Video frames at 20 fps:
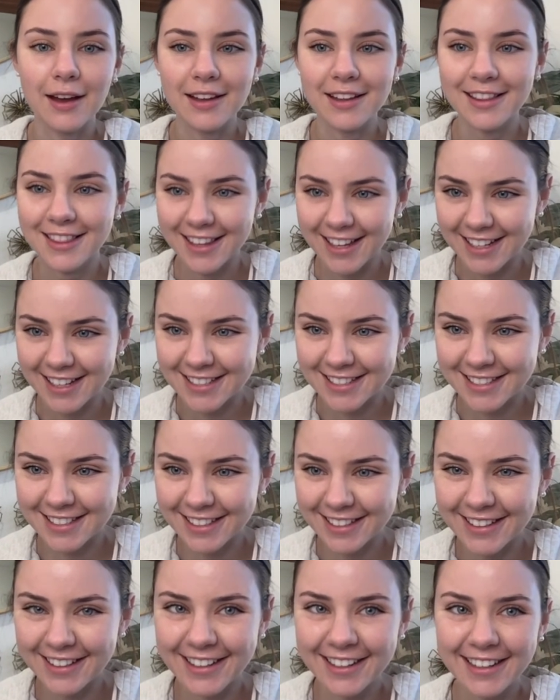This.
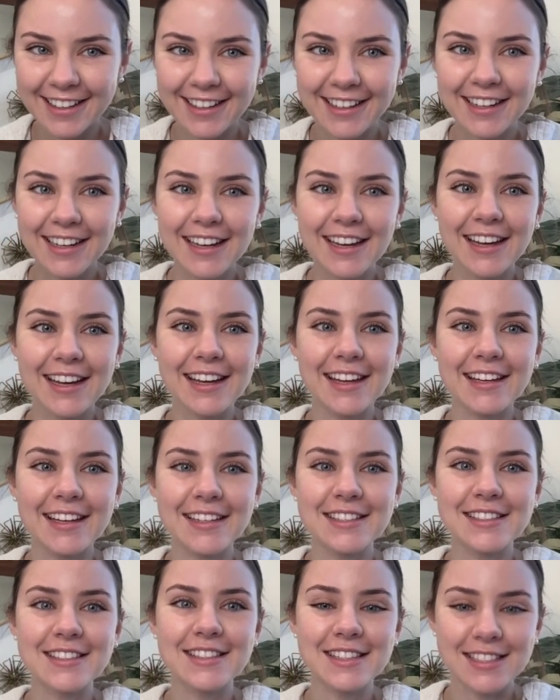It
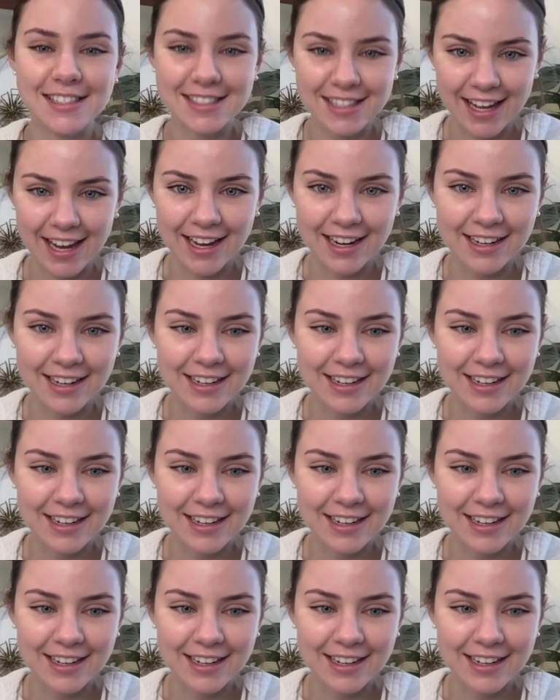is the scan.